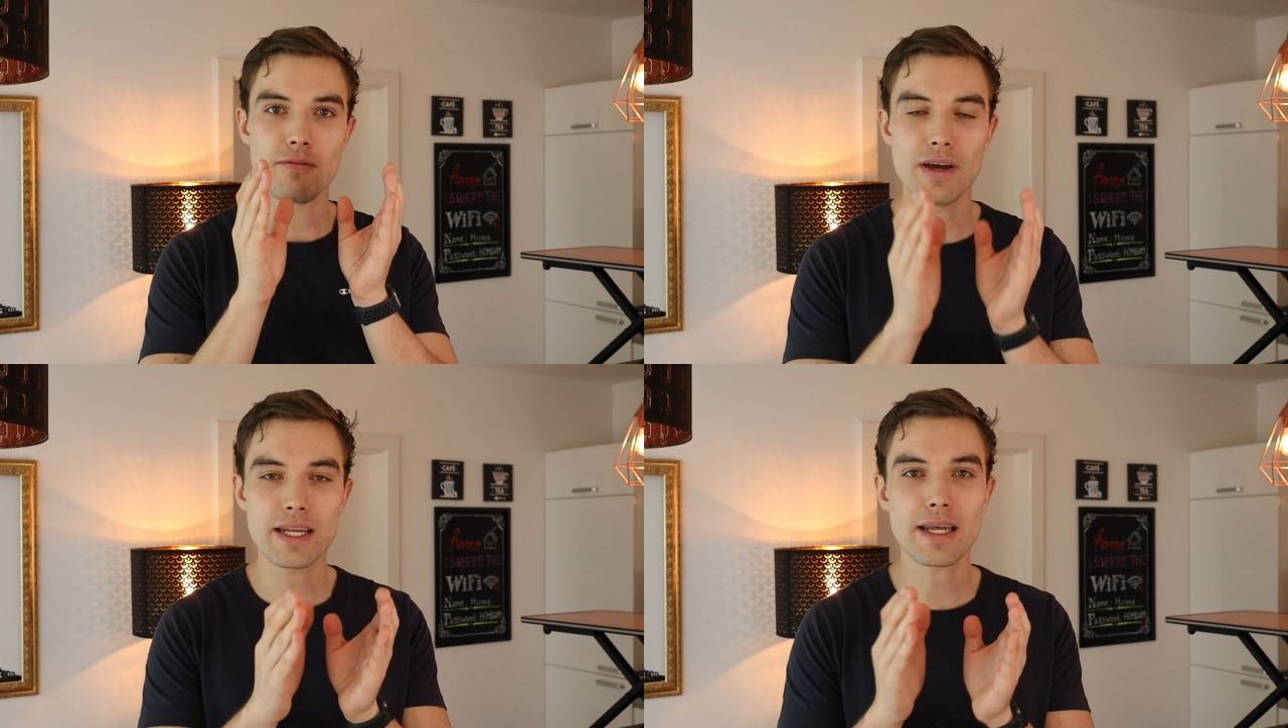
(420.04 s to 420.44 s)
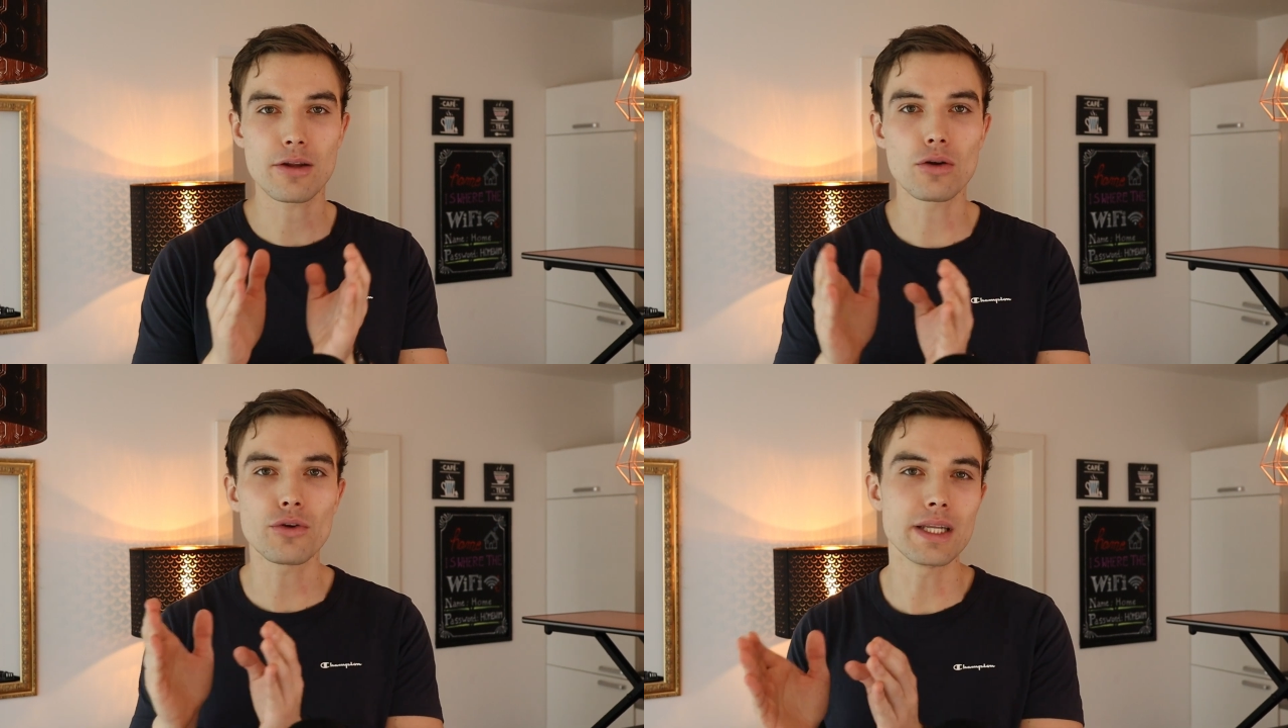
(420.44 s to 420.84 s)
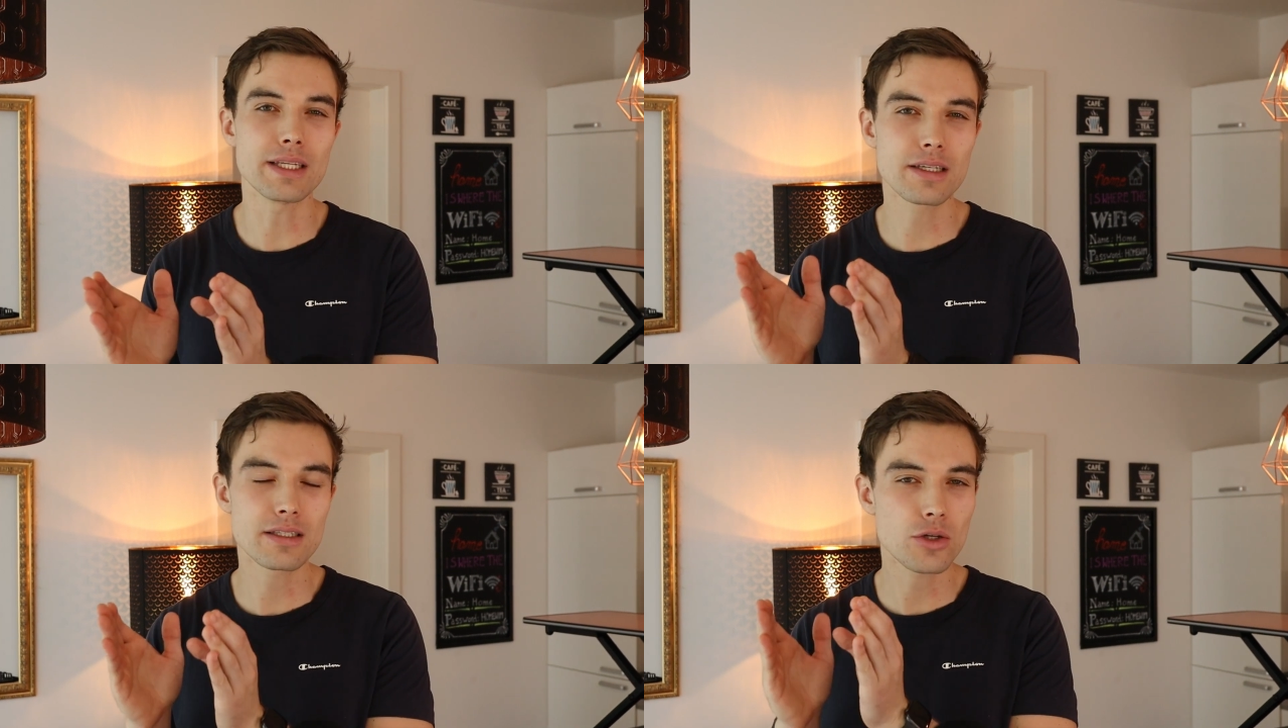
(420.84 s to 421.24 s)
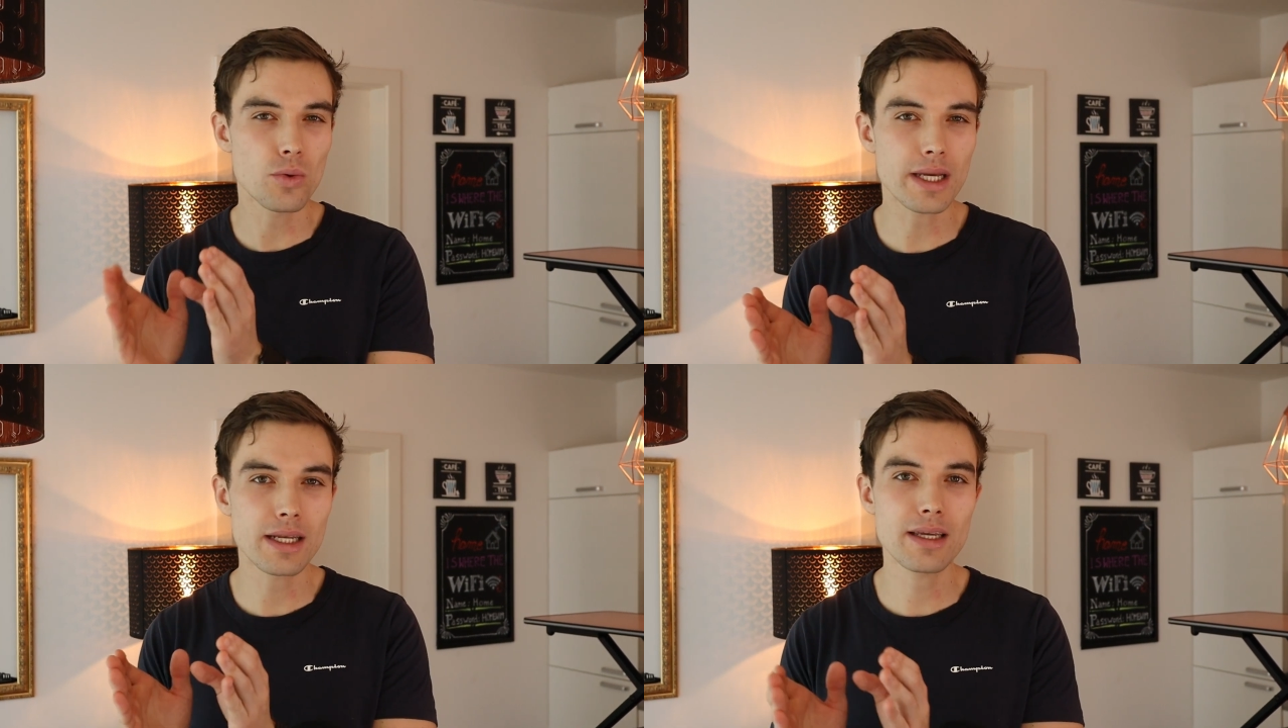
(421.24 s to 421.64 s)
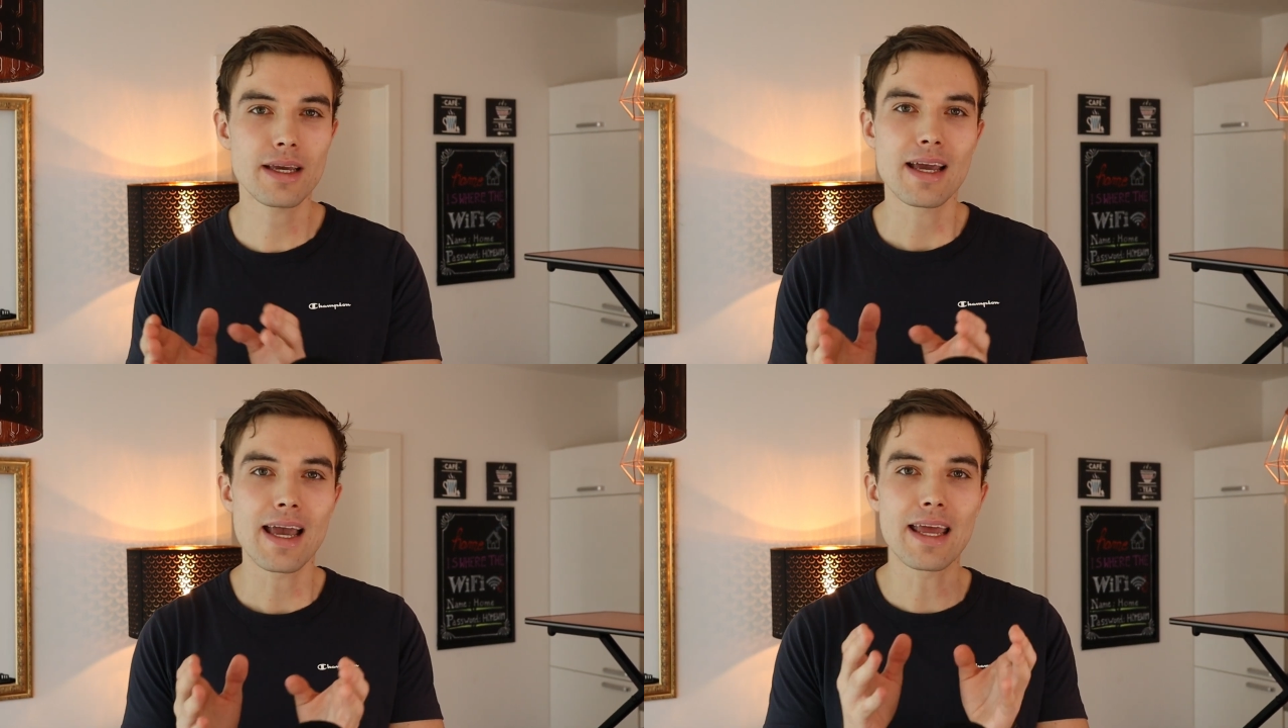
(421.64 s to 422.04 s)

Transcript: validate all your ideas quickly